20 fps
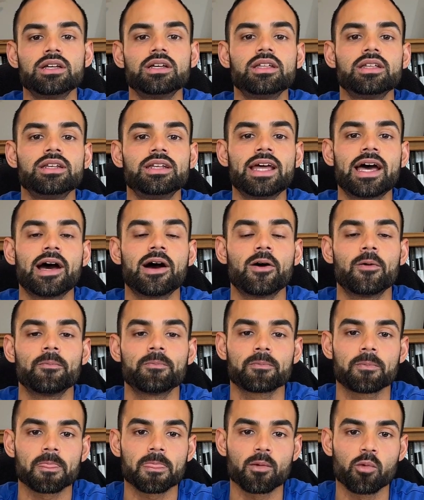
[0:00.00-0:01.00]
Now,
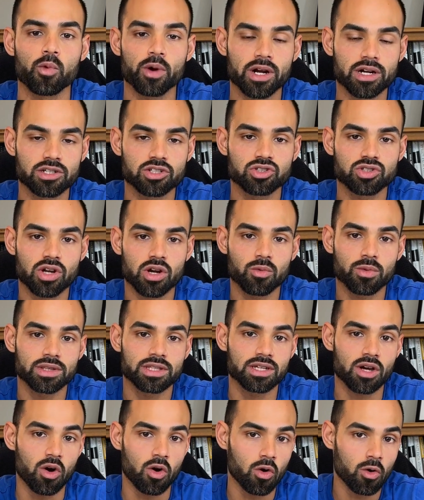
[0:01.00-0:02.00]
we're gonna start with the
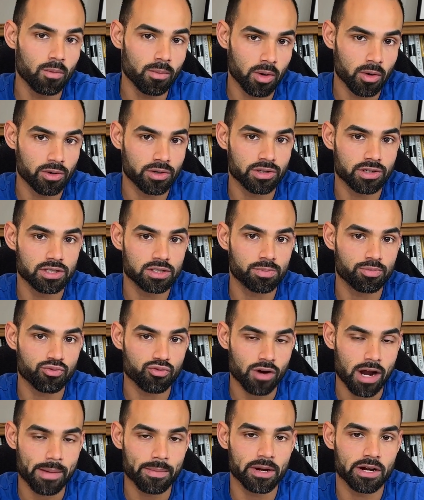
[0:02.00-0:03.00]
homeowner's
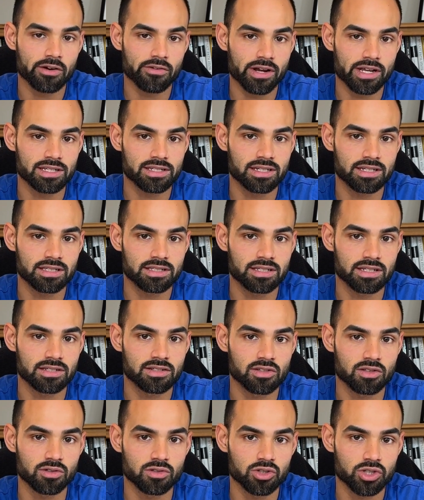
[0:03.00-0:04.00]
primary residence
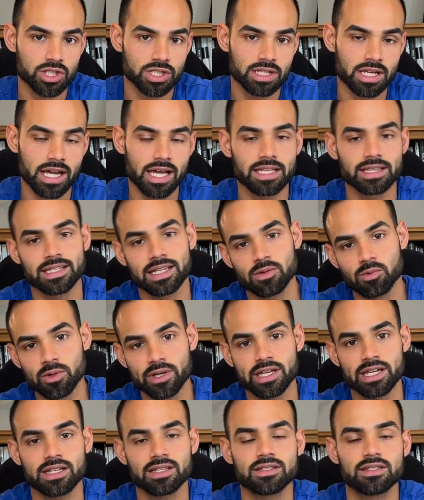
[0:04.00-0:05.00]
exclusion, and then we'll
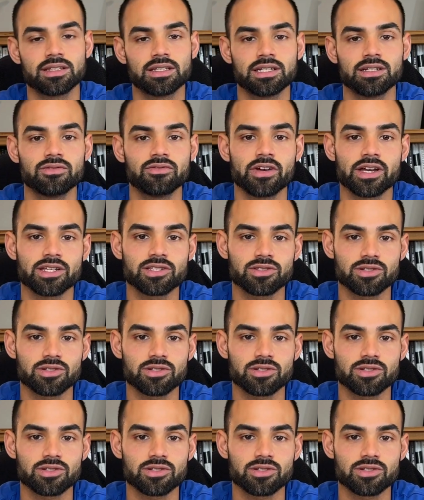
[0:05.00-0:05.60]
get into the investor